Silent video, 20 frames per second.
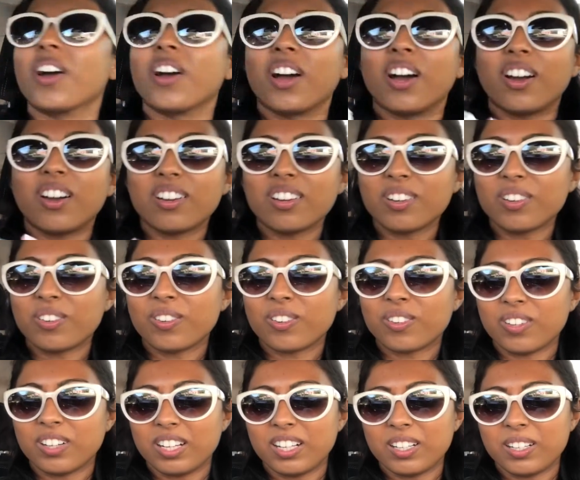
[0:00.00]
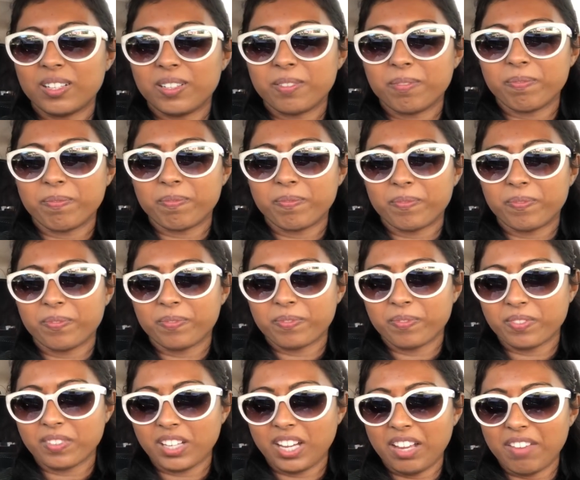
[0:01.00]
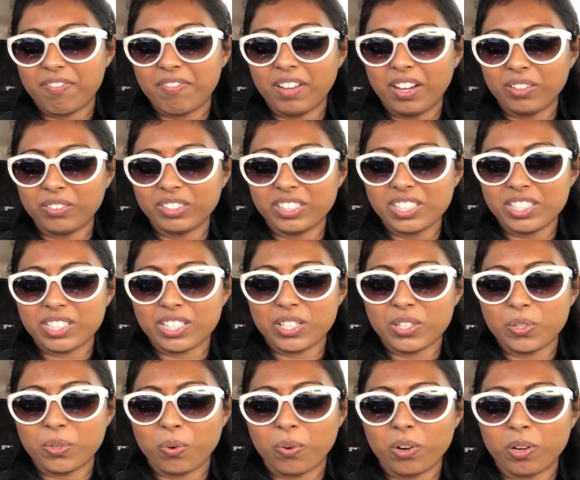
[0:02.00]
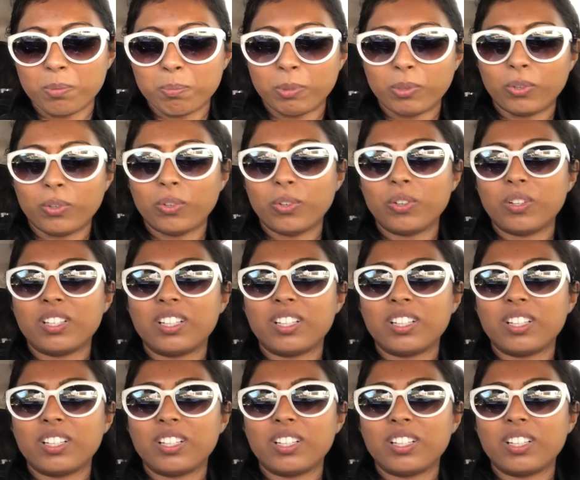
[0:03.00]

Oh, I found this adorable